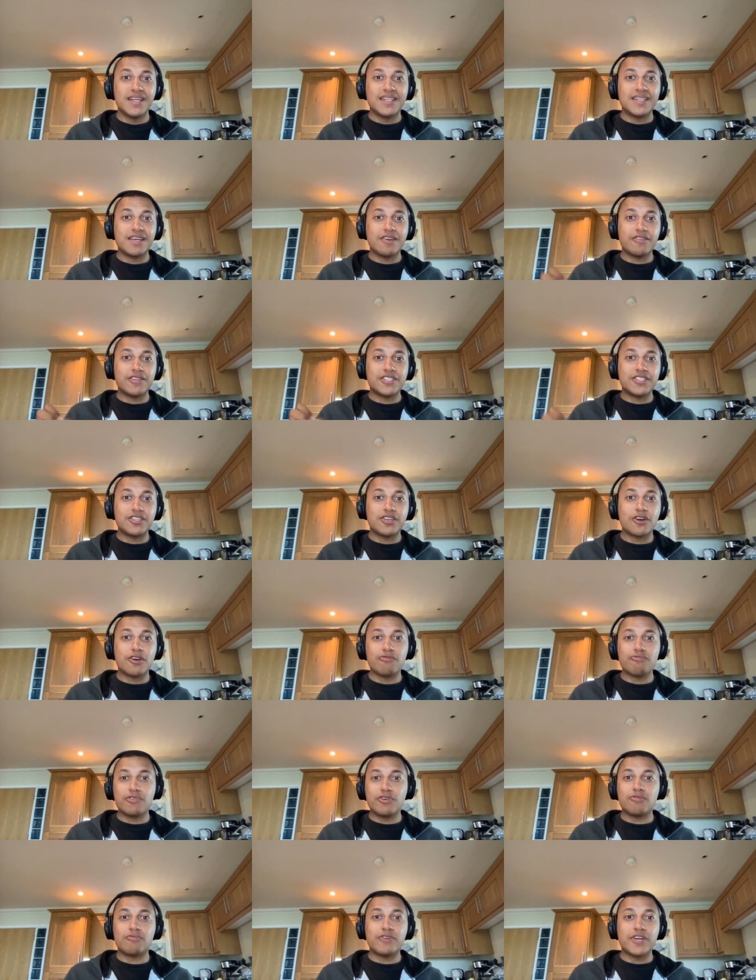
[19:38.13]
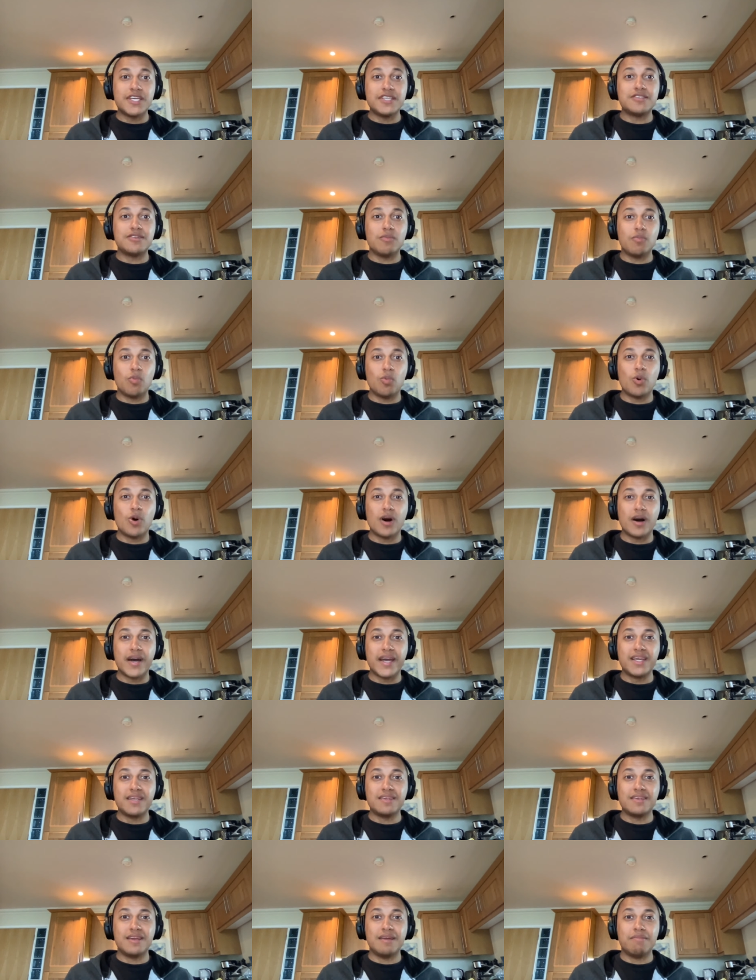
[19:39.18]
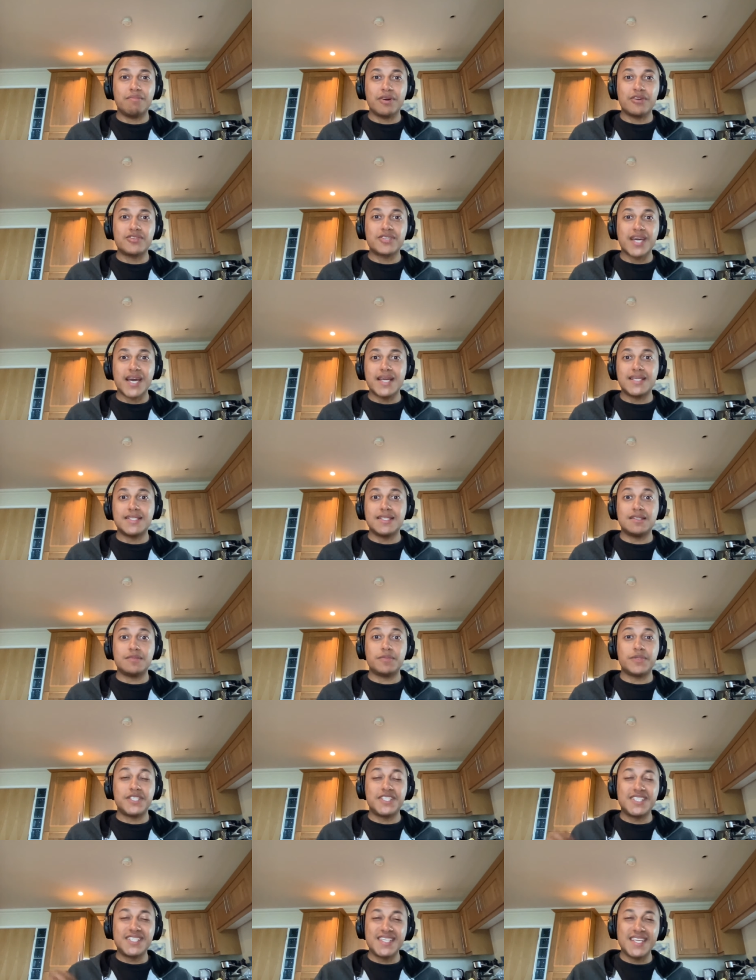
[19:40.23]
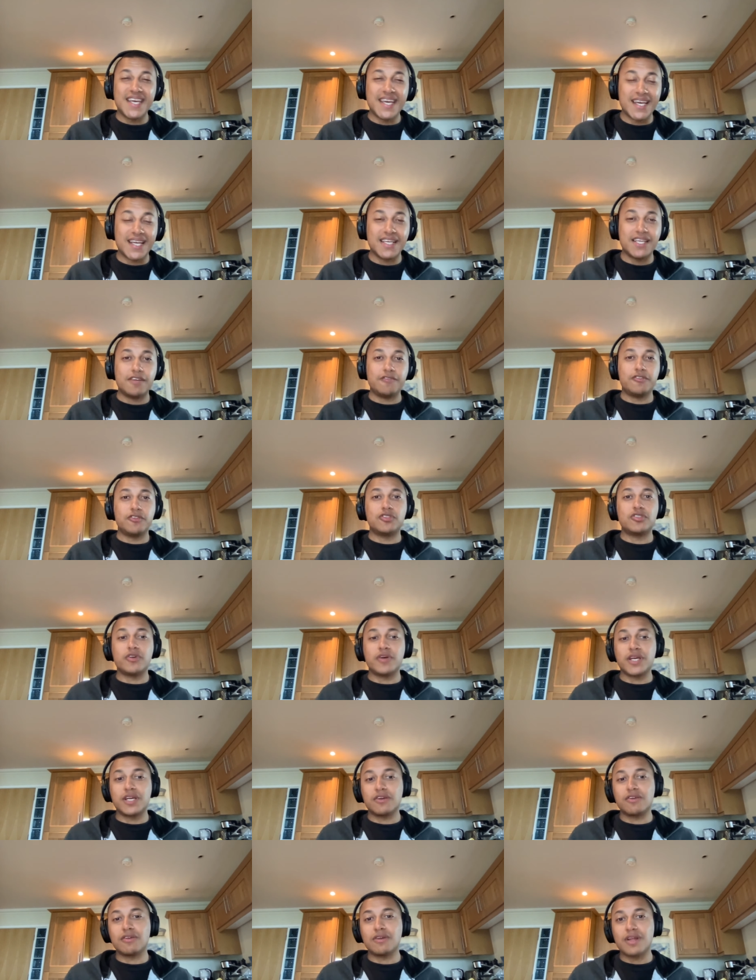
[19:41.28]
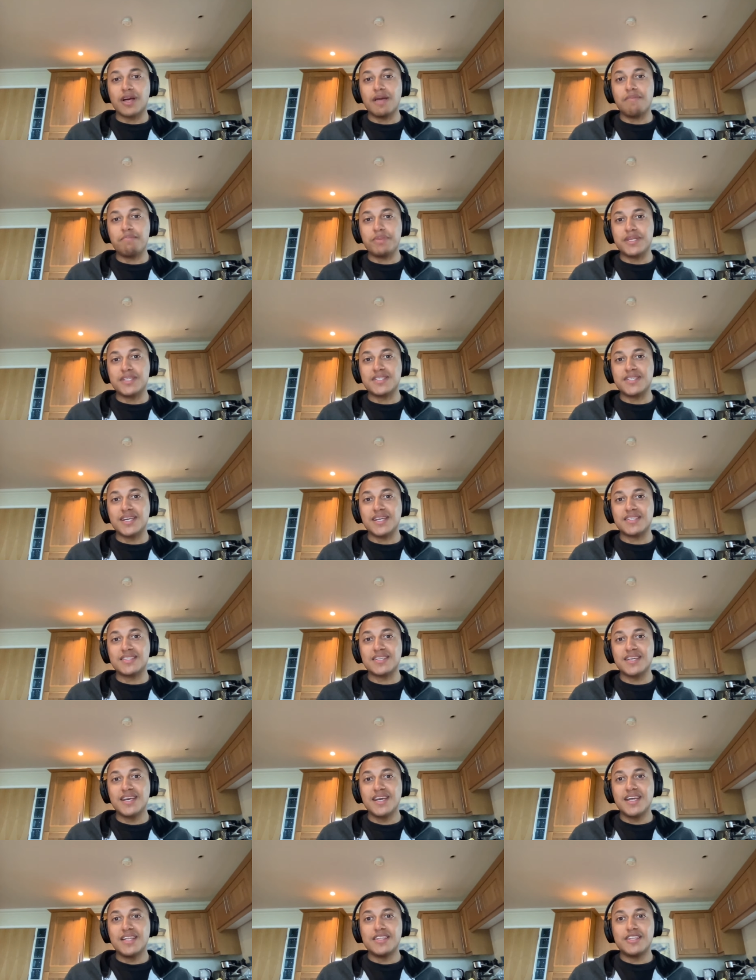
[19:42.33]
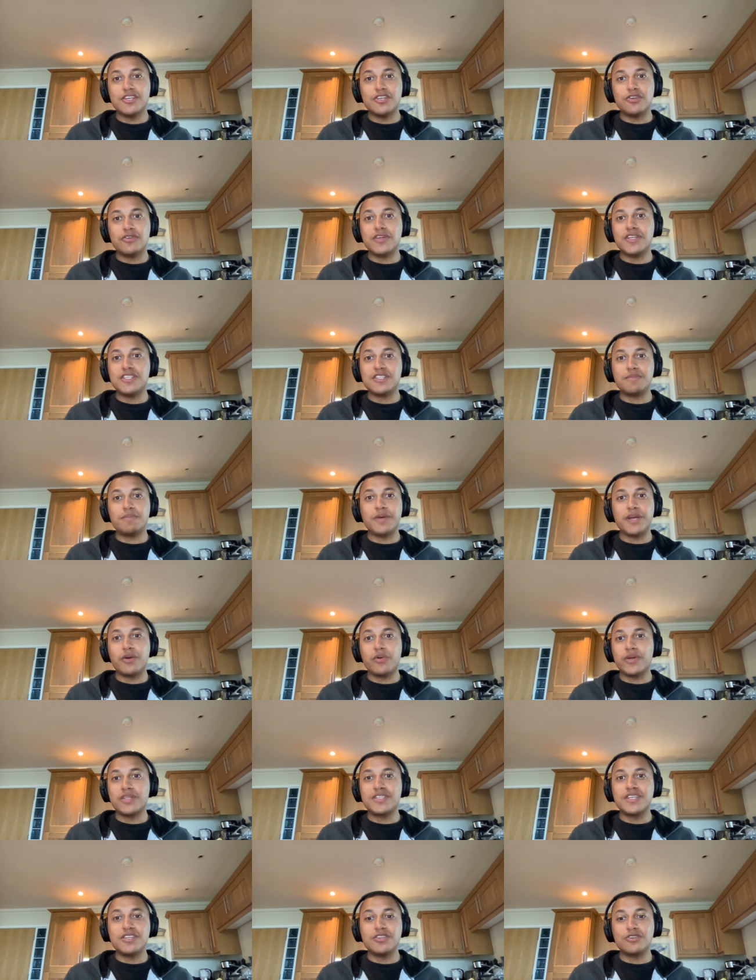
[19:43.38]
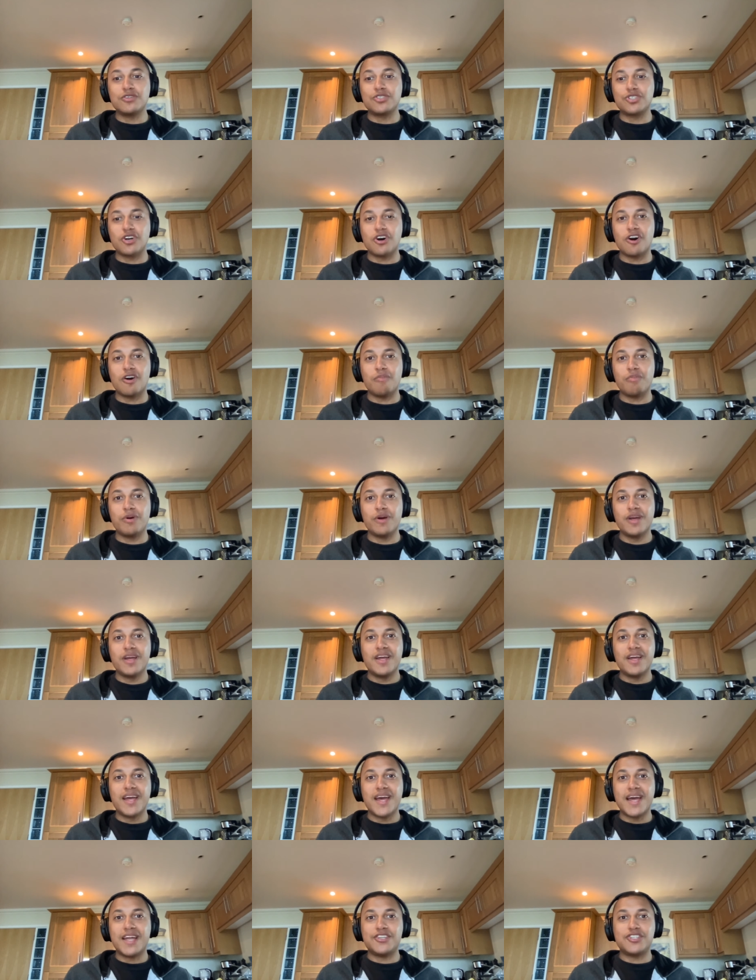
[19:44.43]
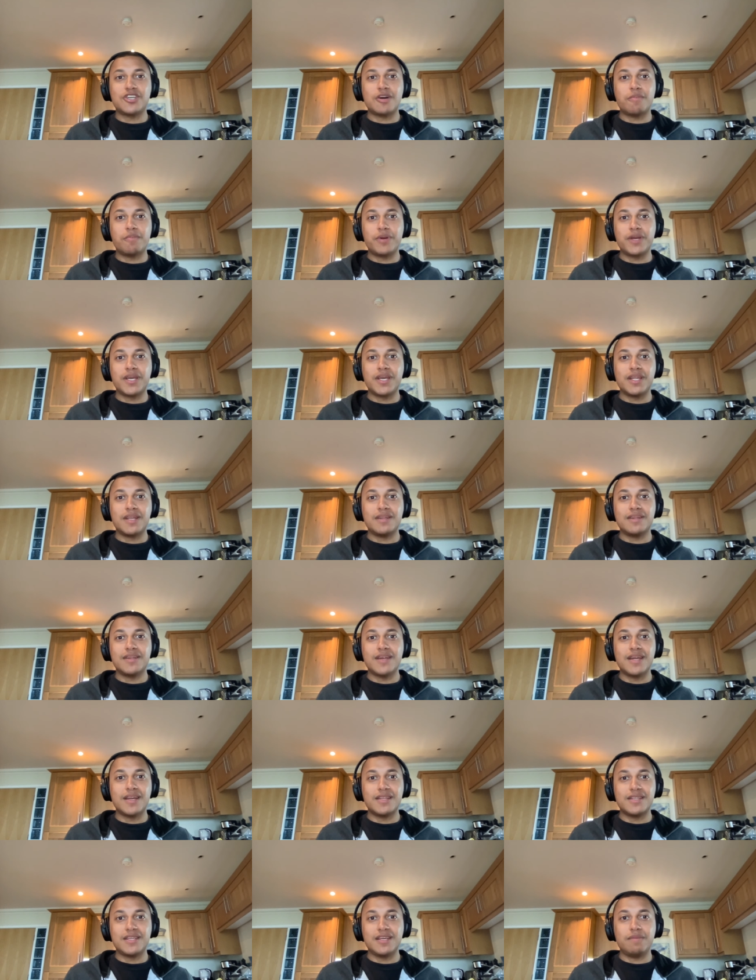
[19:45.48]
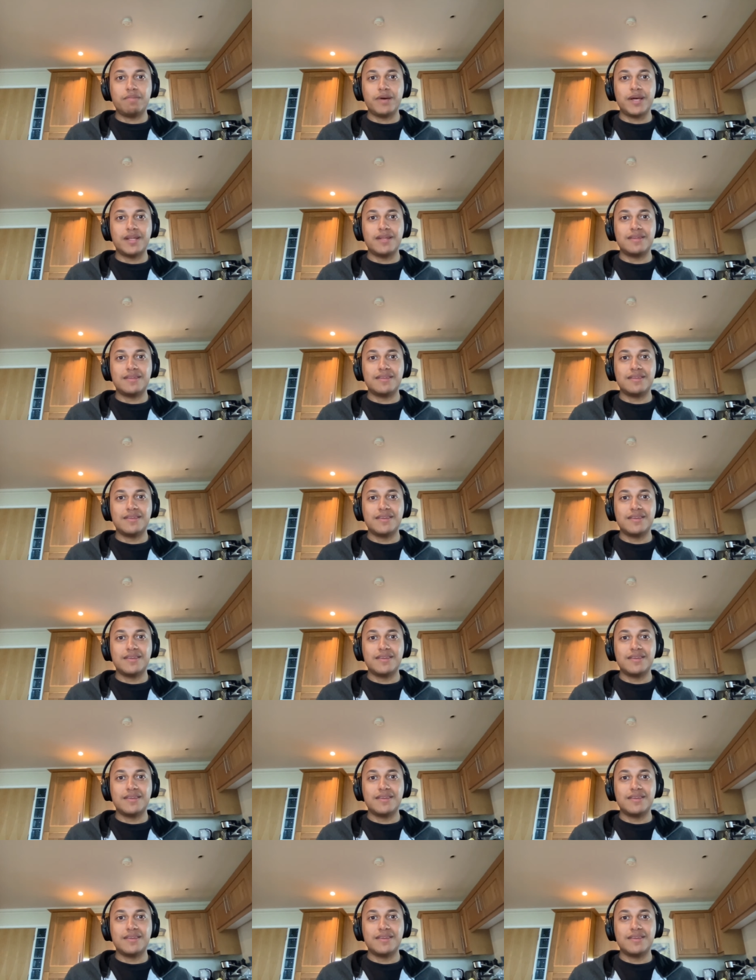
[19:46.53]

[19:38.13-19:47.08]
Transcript: There is no real reason why, in most cases, particularly if you're doing an online business, that you need to be quitting your job and jumping in at the deep end.